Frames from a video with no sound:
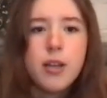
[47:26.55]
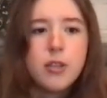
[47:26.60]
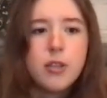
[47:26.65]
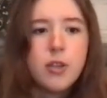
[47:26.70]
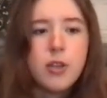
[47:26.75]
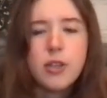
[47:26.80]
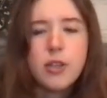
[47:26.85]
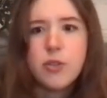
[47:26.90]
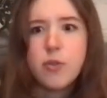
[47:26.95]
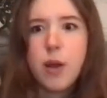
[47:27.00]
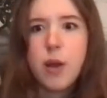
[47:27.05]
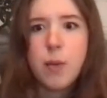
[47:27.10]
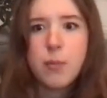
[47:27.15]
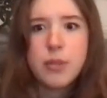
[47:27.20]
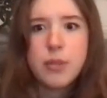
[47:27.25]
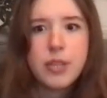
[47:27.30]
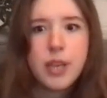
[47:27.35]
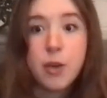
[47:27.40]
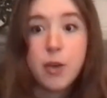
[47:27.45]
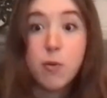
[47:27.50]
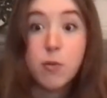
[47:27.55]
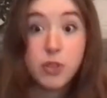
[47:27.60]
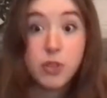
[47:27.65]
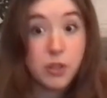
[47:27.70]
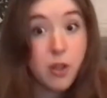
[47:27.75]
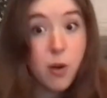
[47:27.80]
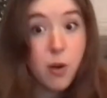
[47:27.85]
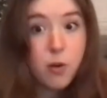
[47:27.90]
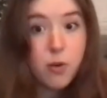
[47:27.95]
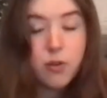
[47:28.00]
took us around one day, who was a
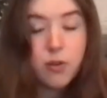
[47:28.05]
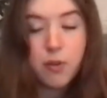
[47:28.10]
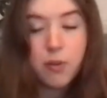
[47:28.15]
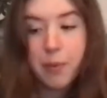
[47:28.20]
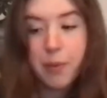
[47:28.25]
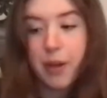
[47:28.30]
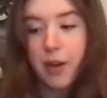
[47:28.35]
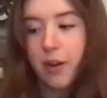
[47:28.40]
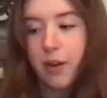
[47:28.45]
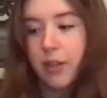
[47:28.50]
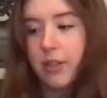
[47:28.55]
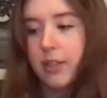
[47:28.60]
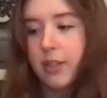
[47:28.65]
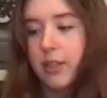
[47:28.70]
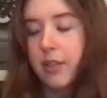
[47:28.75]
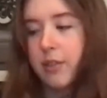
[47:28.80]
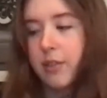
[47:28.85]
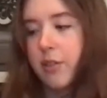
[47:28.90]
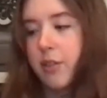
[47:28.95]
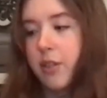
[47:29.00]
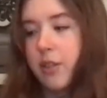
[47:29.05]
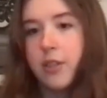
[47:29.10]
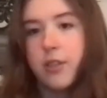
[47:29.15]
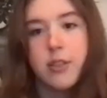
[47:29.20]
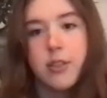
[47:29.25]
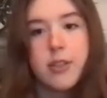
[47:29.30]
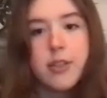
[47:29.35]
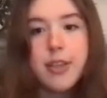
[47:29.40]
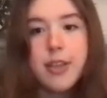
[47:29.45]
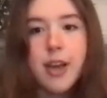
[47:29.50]
local in Paris, and she
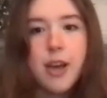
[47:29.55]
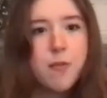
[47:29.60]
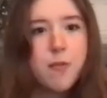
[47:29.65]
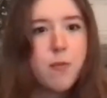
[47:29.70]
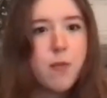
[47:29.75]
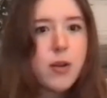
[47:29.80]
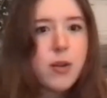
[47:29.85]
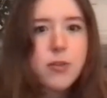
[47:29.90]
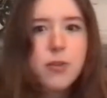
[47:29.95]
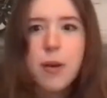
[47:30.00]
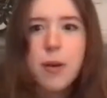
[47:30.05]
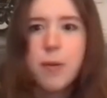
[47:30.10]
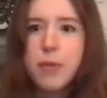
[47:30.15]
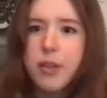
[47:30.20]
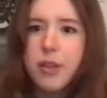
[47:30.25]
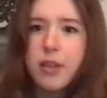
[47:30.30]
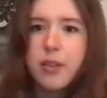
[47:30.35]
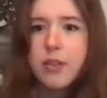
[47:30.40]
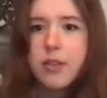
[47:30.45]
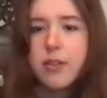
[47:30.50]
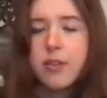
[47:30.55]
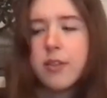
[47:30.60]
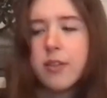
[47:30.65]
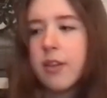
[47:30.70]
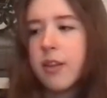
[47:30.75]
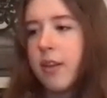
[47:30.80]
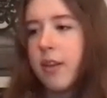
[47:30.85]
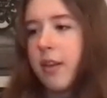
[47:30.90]
just kind of walked around with us and